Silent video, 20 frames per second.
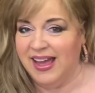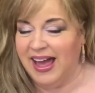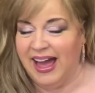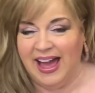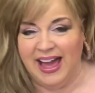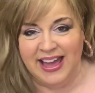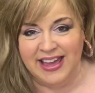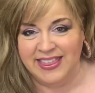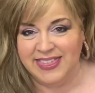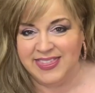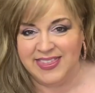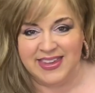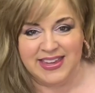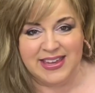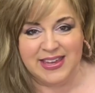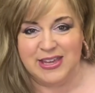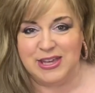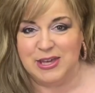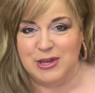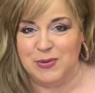I
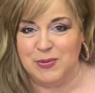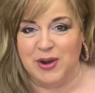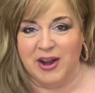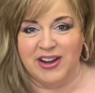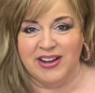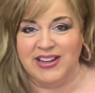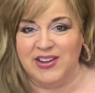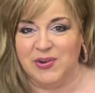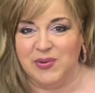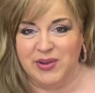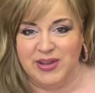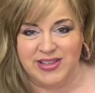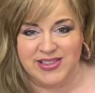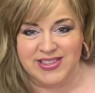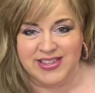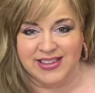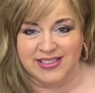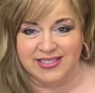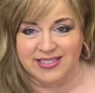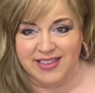think you are going
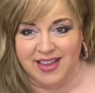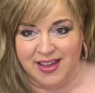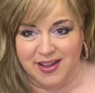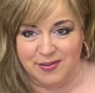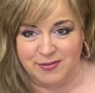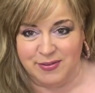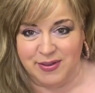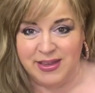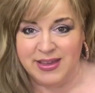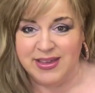to love